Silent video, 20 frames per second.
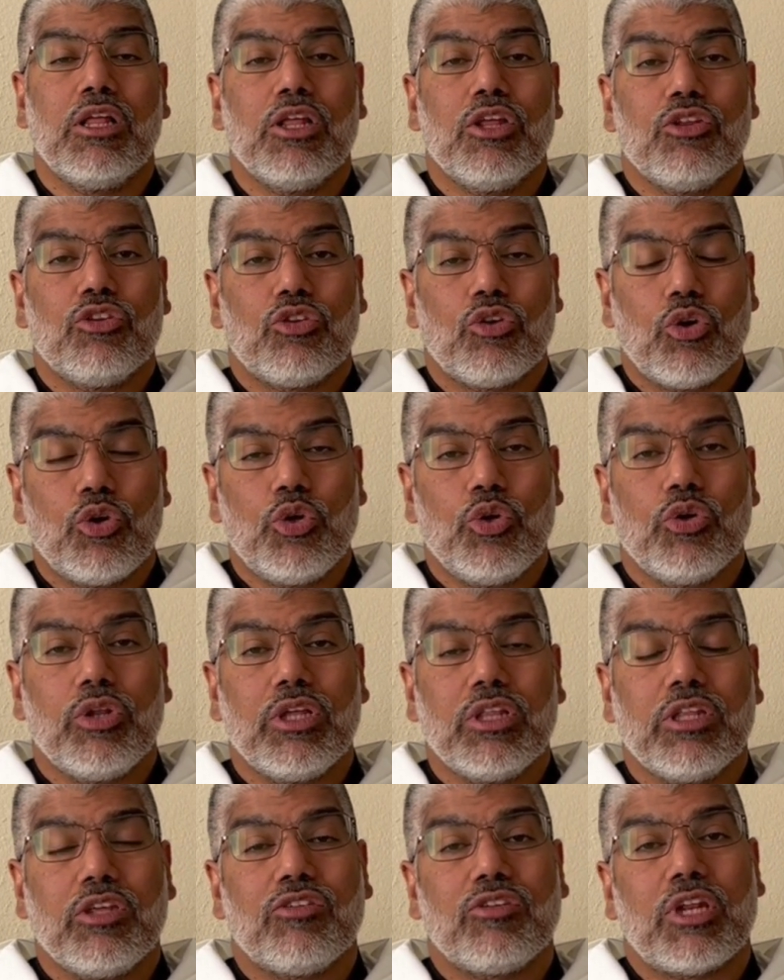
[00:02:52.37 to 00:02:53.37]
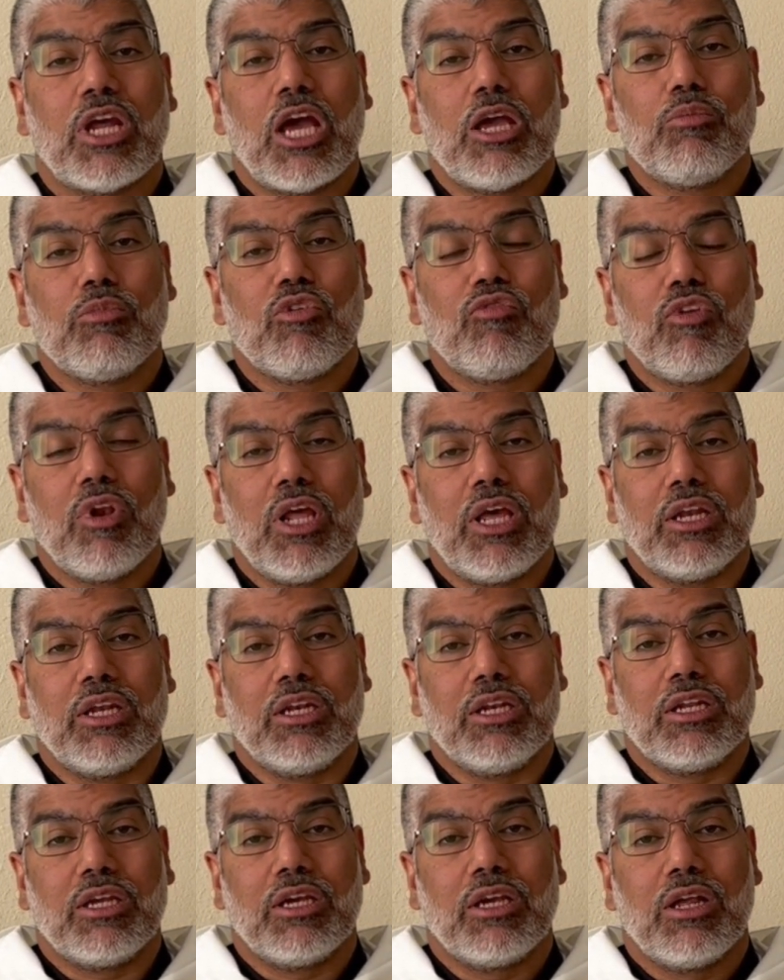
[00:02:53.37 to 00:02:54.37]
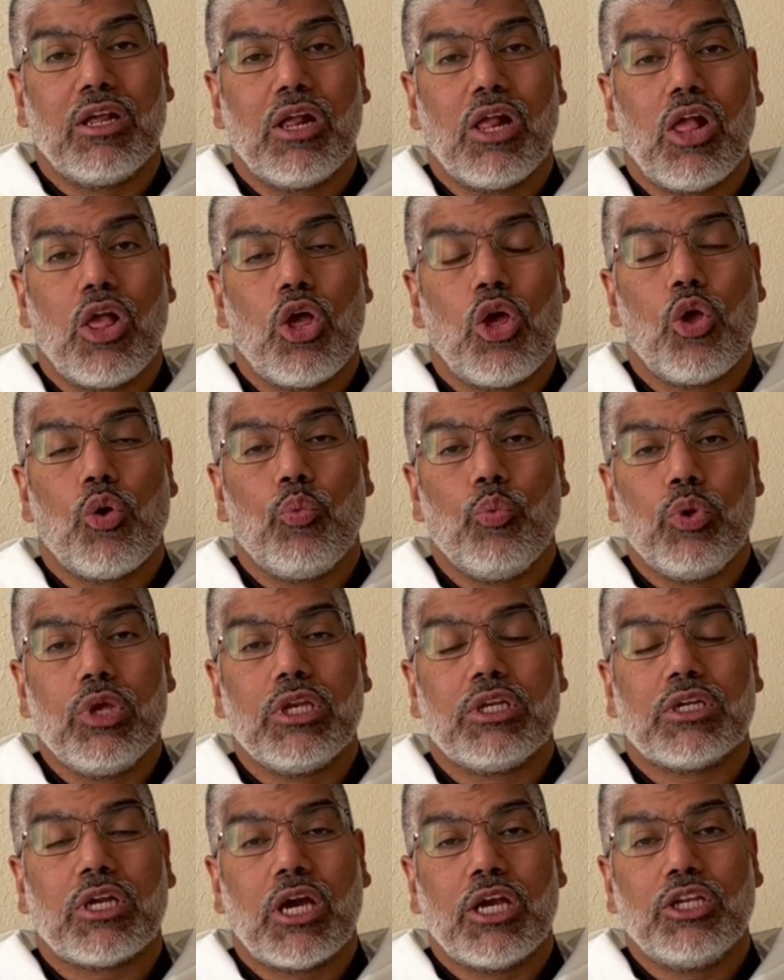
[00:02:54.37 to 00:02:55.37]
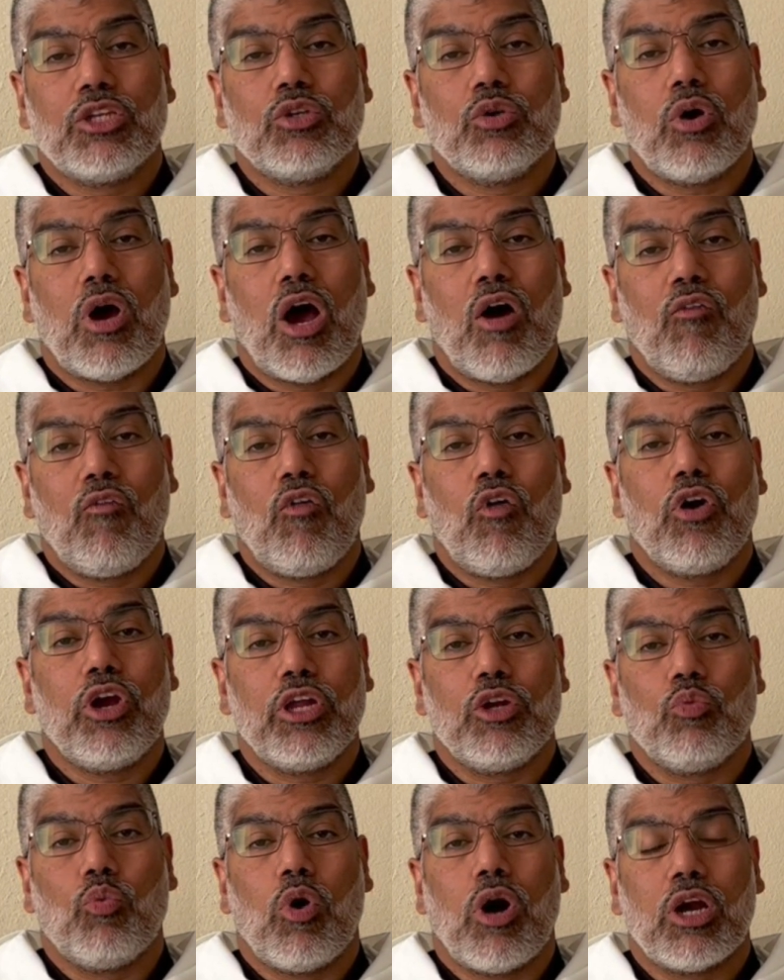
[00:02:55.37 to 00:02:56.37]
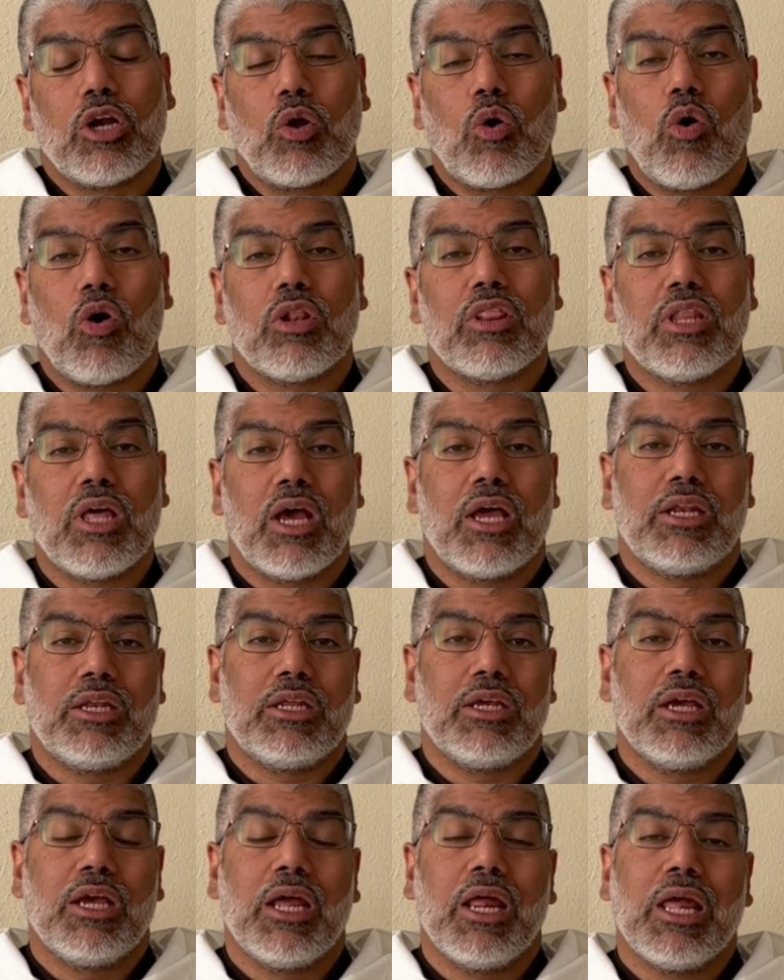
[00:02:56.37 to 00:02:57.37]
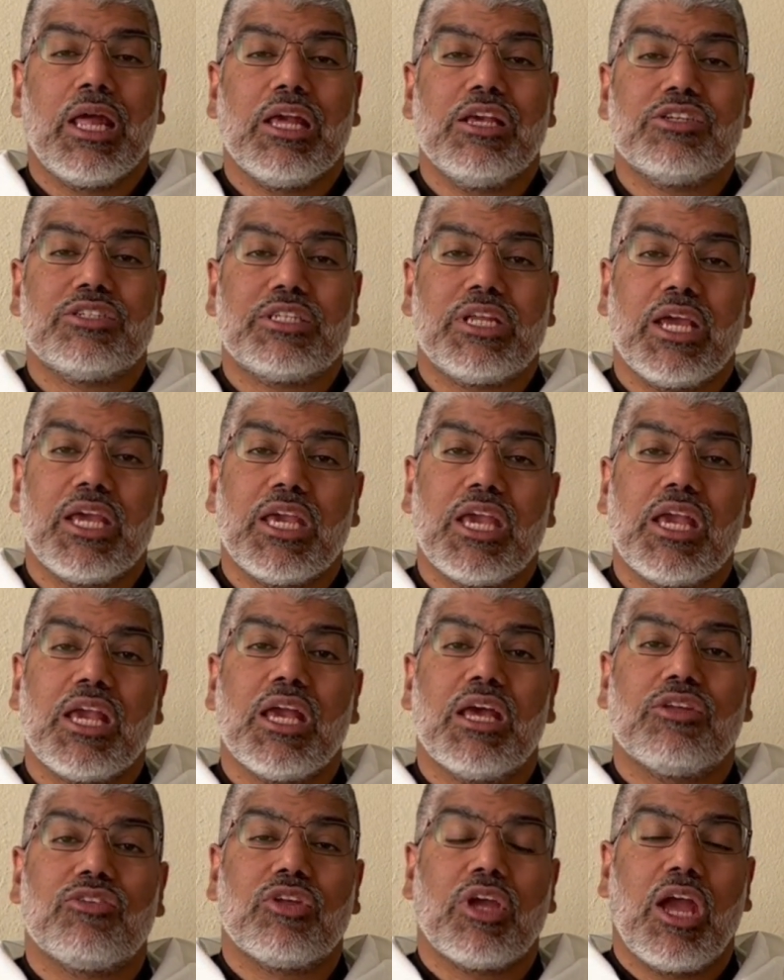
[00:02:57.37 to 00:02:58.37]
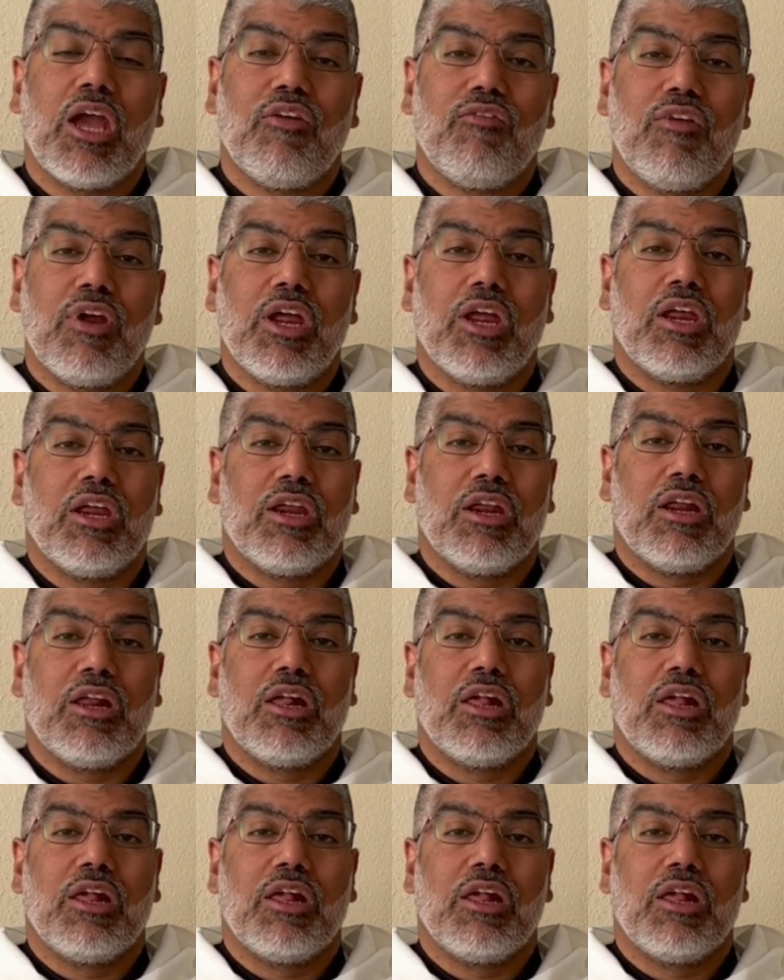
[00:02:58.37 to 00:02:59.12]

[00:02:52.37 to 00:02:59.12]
So during this time of Lent, we try to avoid what all that is taking us away